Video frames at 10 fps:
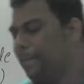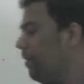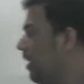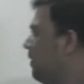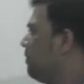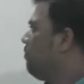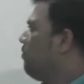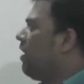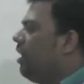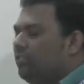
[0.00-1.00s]
Okay,
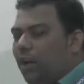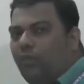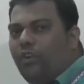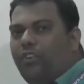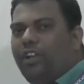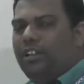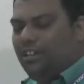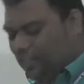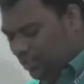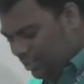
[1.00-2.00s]
now we will
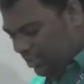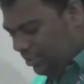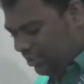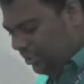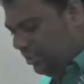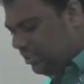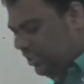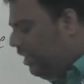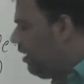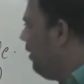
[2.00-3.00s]
discuss
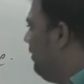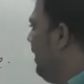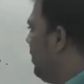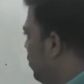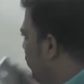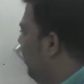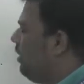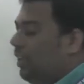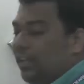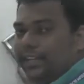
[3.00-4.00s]
here next
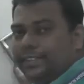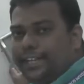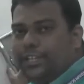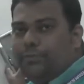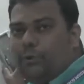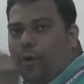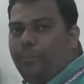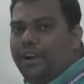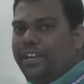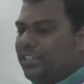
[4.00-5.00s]
one, that is
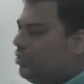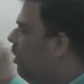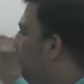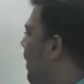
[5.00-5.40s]
properties of